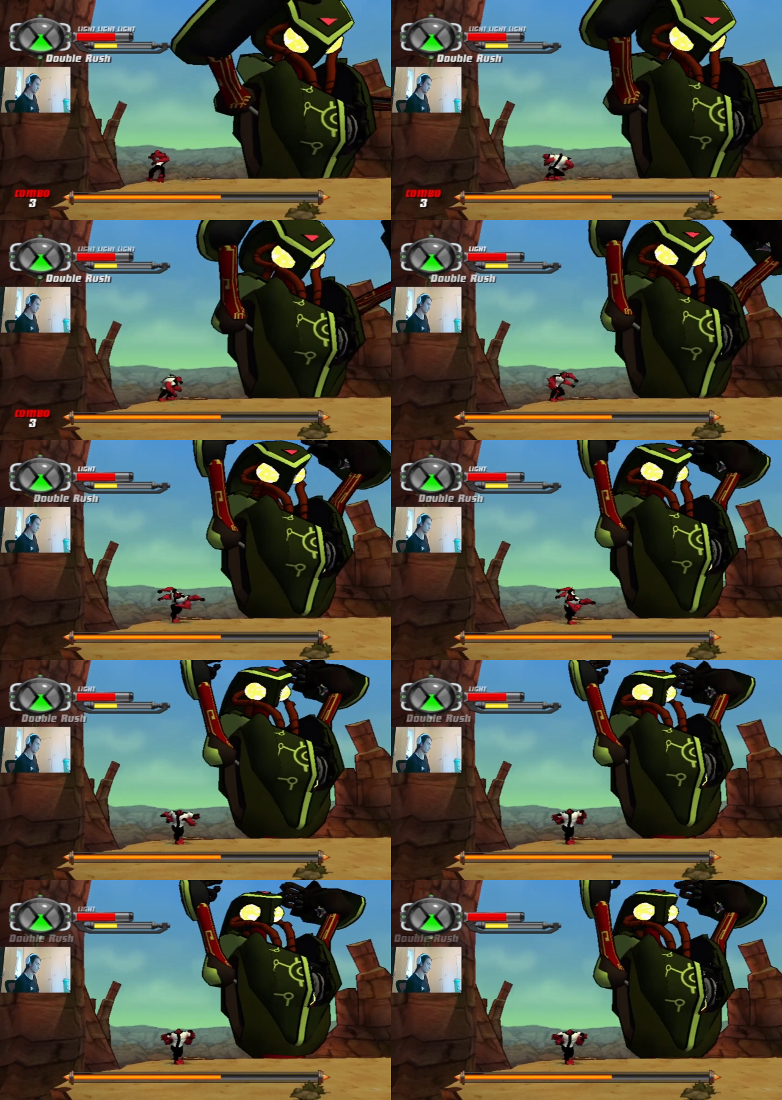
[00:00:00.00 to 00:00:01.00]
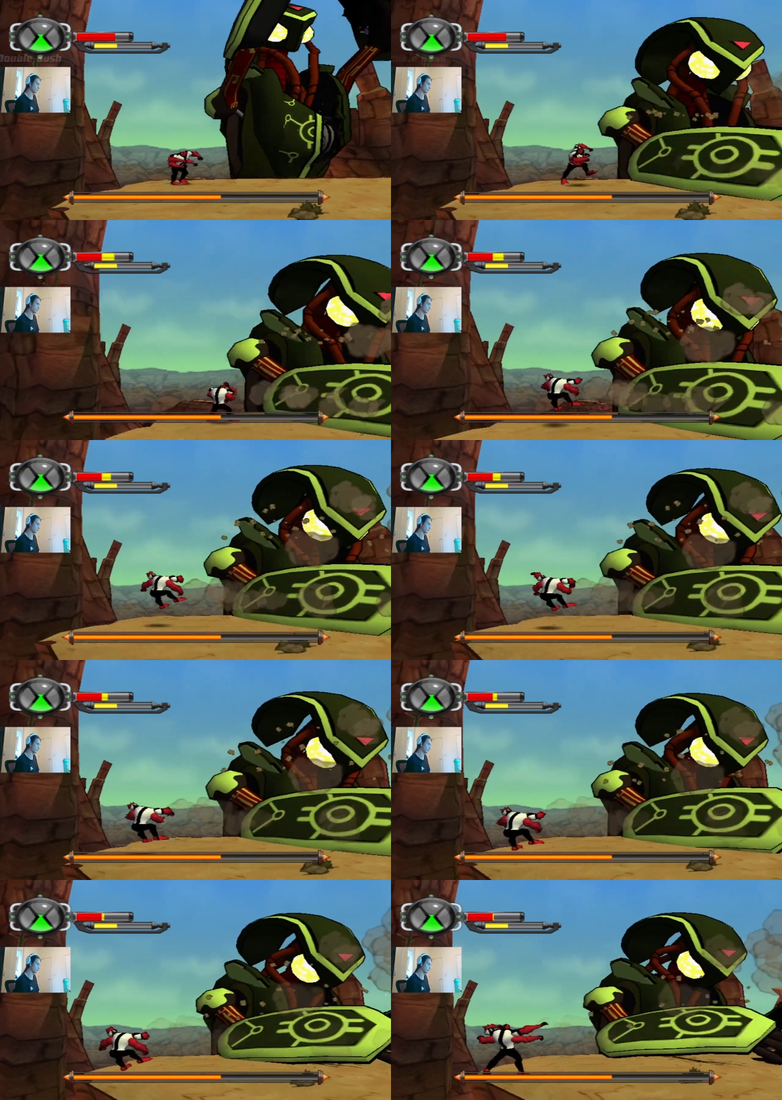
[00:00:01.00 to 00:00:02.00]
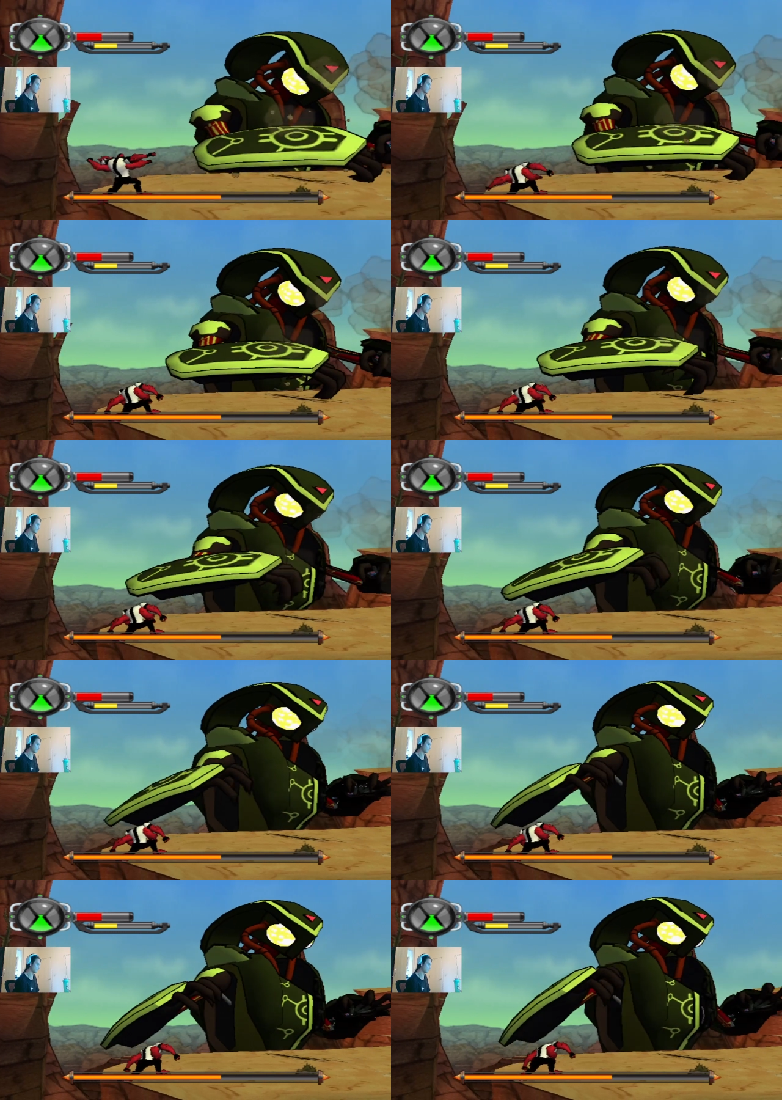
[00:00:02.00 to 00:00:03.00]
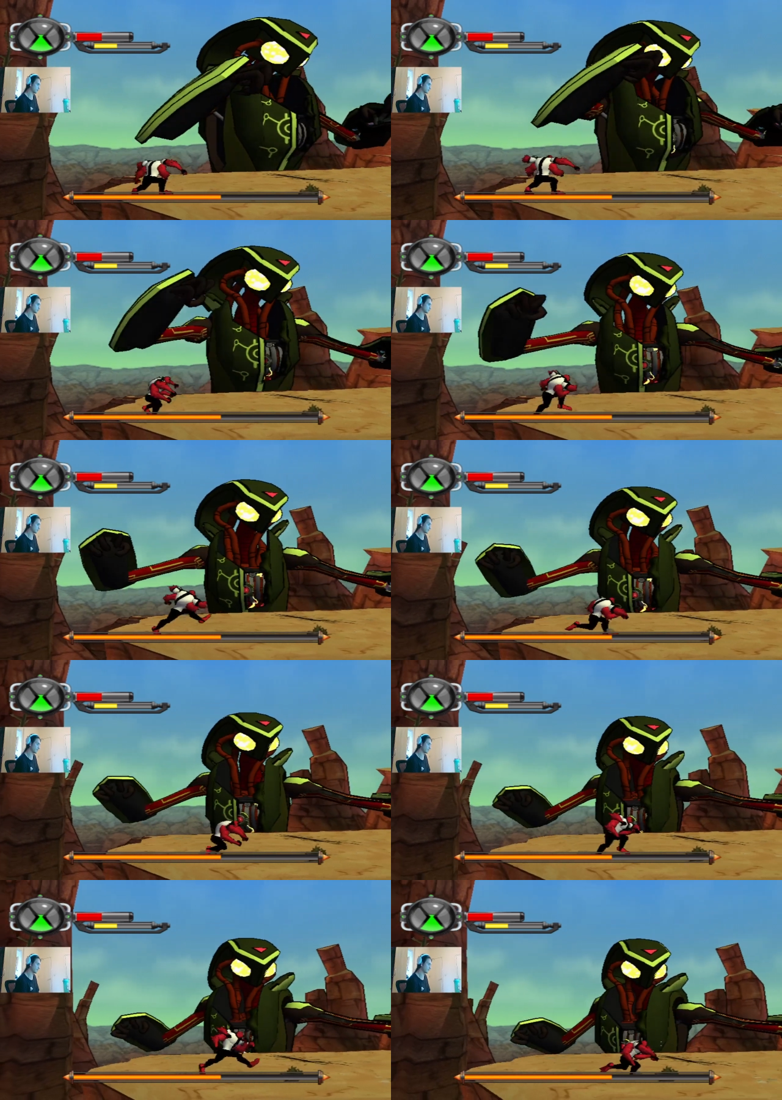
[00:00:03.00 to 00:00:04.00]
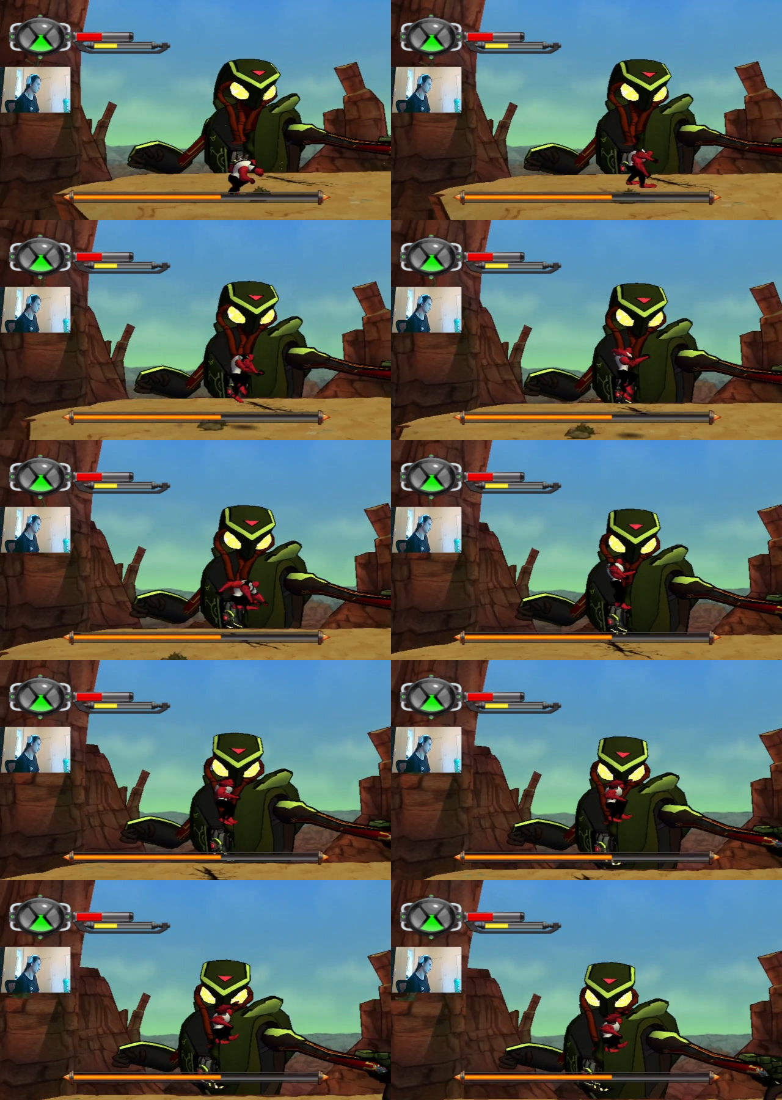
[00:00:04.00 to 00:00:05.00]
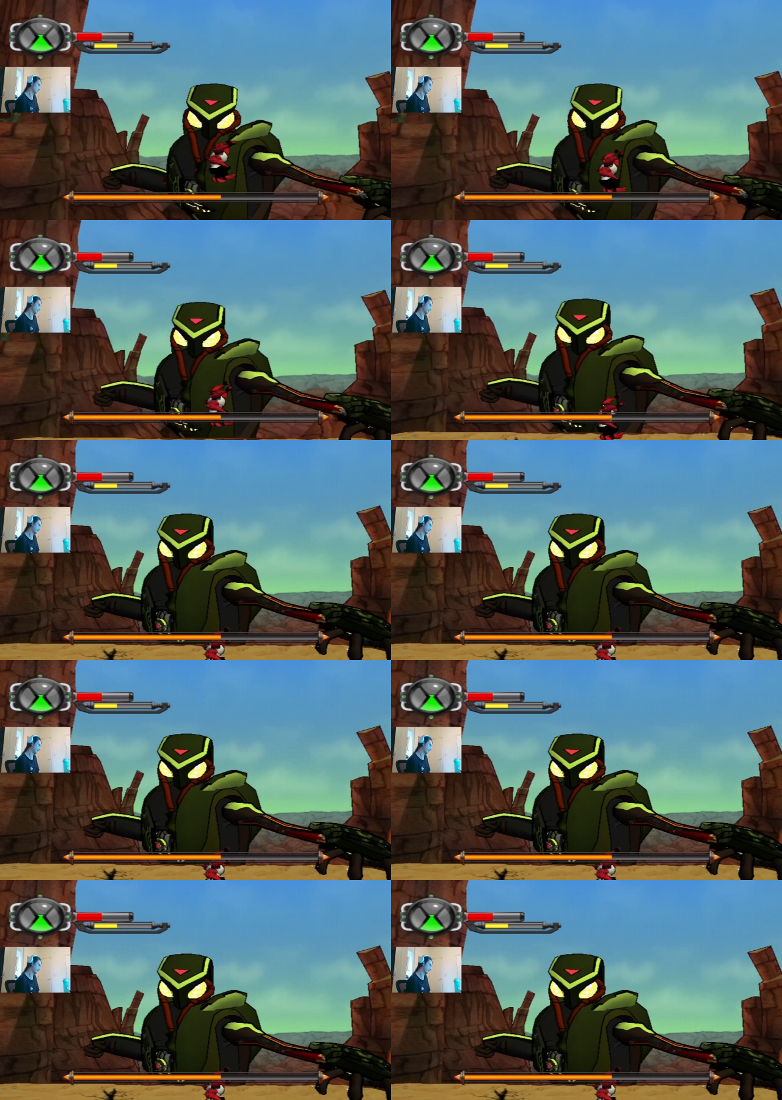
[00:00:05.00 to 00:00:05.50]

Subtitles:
(no speaker visible)